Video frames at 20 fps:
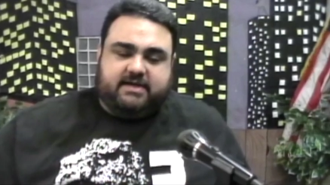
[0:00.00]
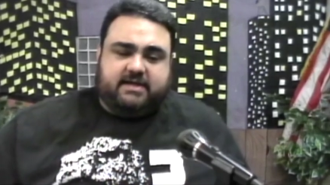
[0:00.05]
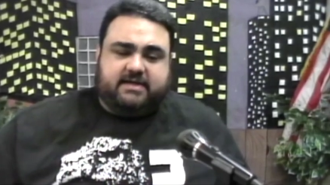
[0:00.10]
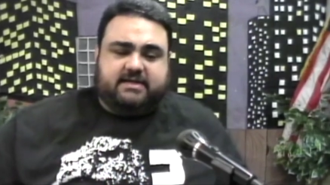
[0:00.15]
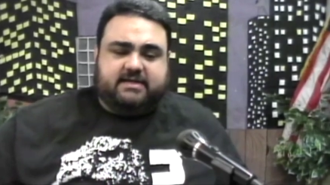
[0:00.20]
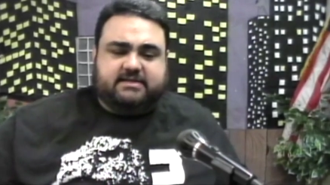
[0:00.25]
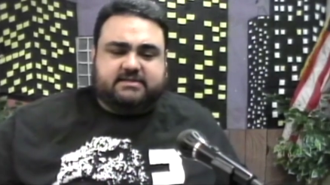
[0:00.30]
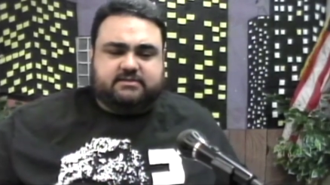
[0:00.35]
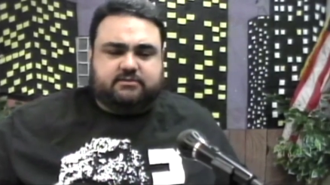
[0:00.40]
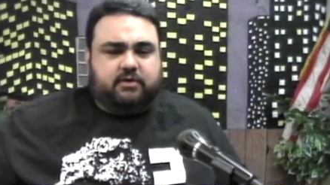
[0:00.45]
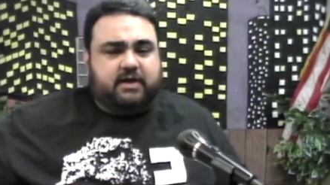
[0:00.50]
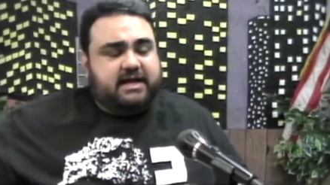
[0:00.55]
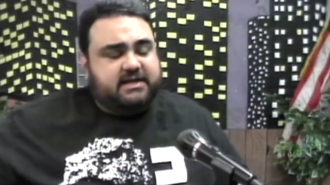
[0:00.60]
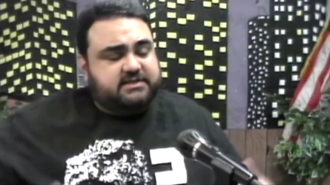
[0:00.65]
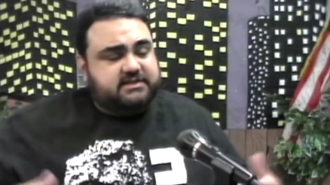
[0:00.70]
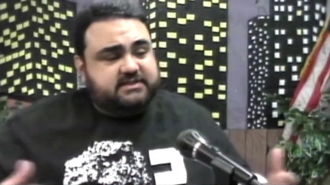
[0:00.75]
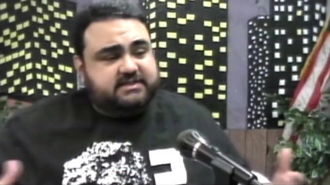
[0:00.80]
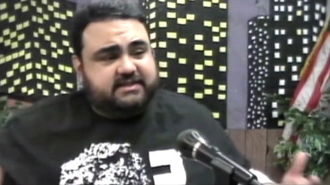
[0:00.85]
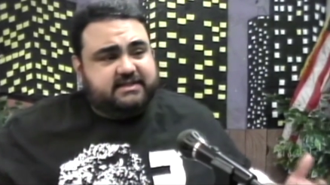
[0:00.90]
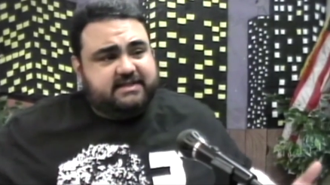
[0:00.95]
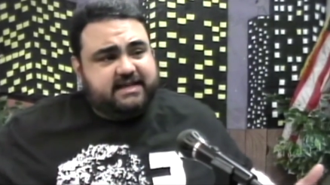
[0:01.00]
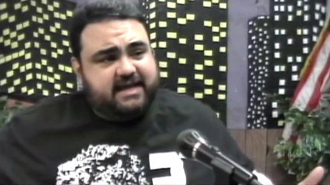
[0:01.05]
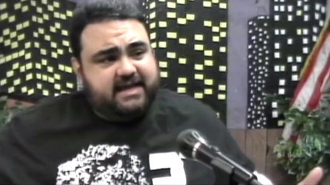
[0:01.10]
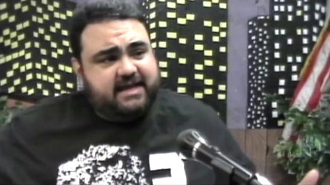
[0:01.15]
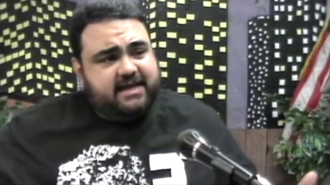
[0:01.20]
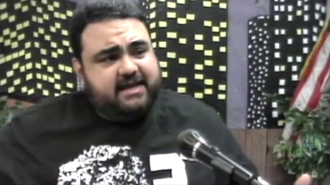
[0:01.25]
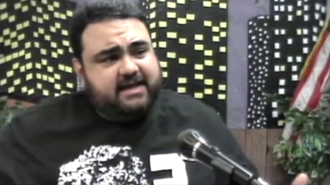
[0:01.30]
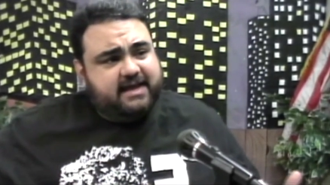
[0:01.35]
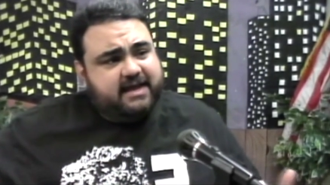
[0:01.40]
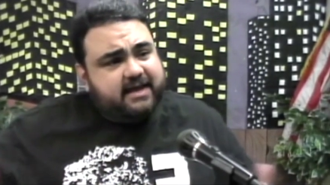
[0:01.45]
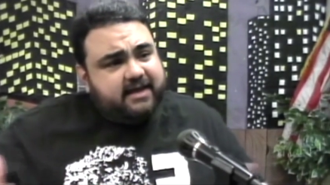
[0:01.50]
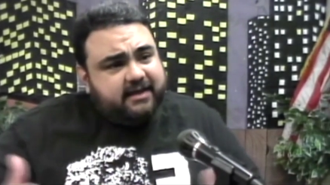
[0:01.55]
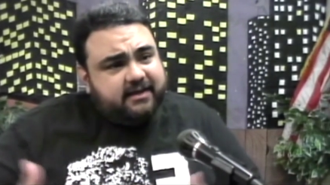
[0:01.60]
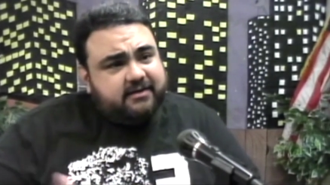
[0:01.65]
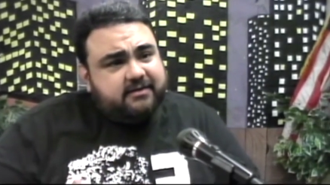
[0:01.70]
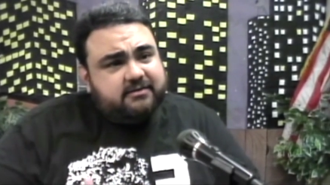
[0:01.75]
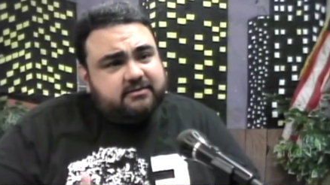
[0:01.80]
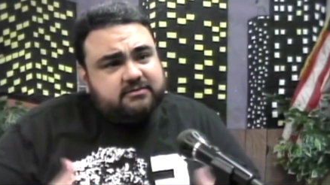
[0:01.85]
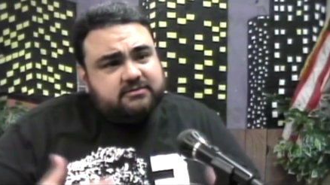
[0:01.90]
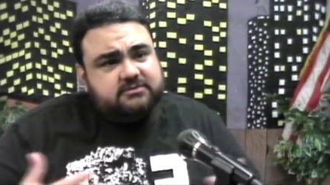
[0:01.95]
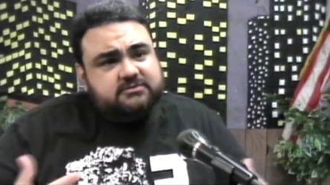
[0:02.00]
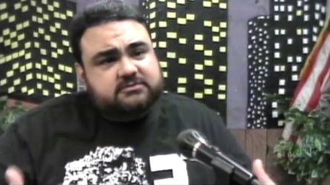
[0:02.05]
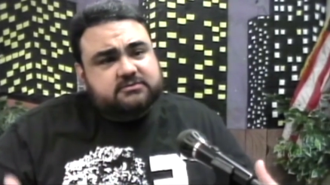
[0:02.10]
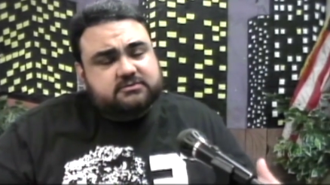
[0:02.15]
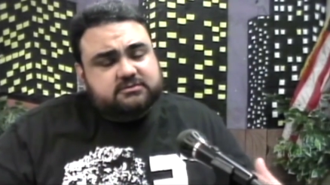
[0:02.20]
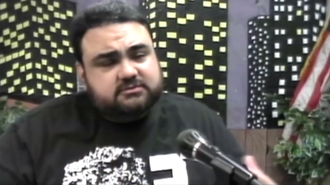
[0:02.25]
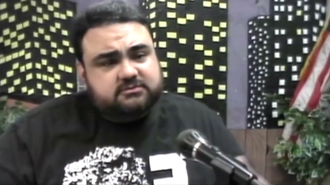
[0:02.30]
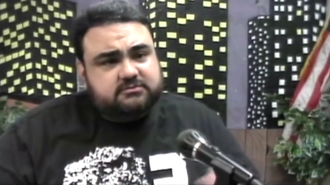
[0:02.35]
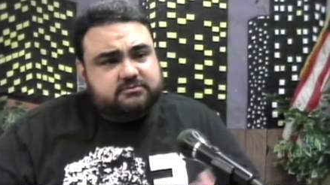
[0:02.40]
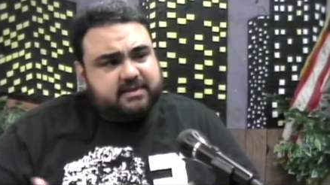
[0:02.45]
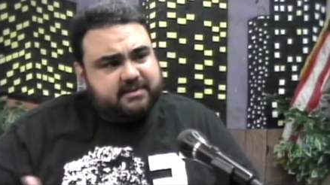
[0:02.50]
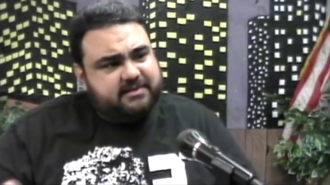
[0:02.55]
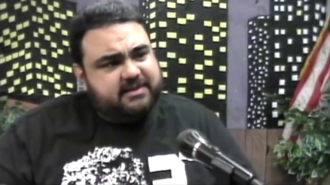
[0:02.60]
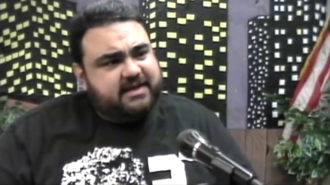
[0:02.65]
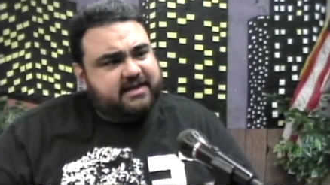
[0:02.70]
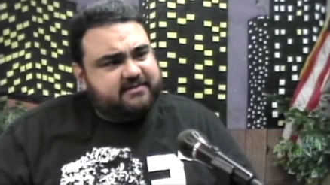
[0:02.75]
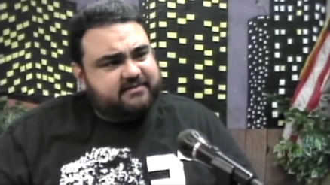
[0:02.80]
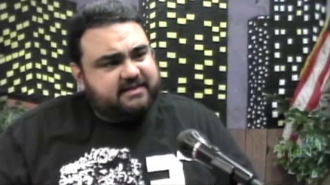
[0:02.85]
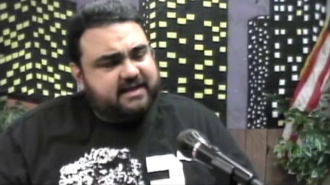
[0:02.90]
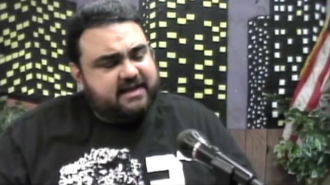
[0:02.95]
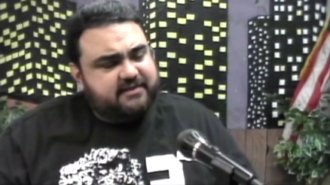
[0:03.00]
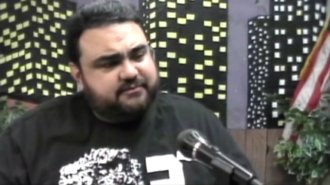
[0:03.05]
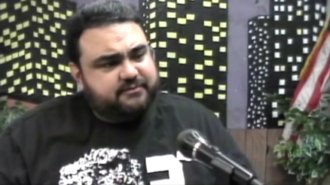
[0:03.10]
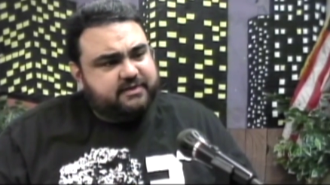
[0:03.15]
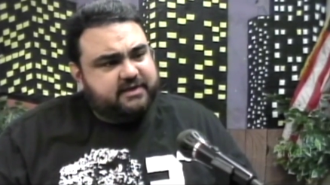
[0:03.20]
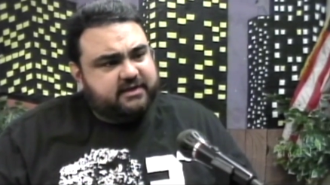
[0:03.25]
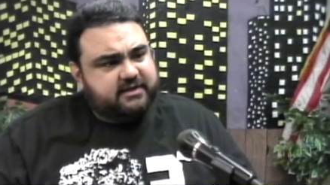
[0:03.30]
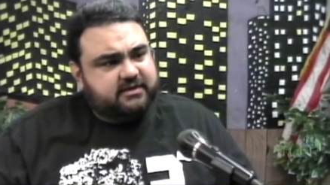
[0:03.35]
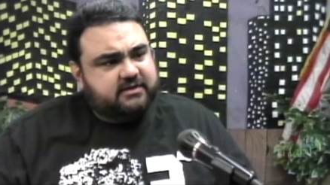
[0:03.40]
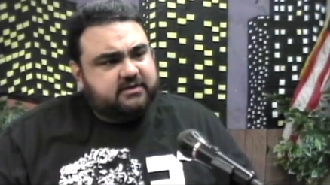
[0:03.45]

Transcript: I guess. Well, actually today and maybe I guess last week.